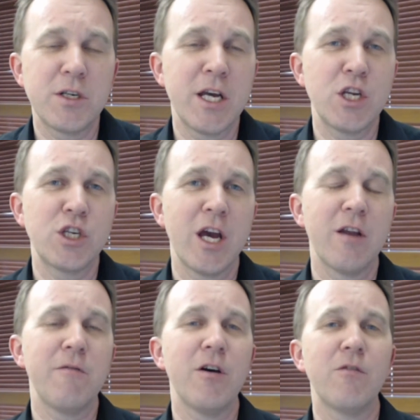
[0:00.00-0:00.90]
Tate
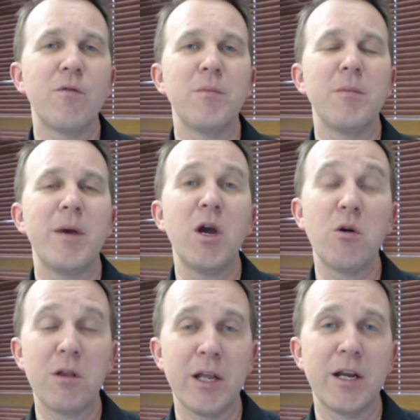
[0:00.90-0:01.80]
Chanafelt from the Mayo
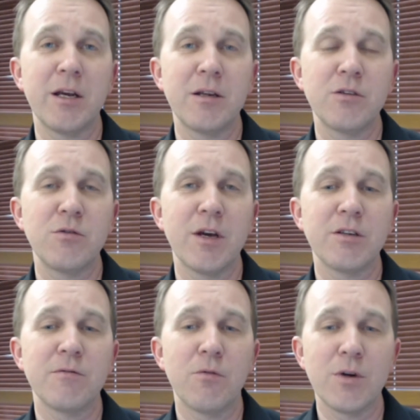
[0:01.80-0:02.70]
Clinic in
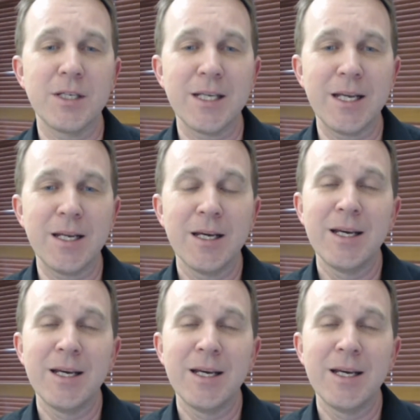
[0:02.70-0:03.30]
2014,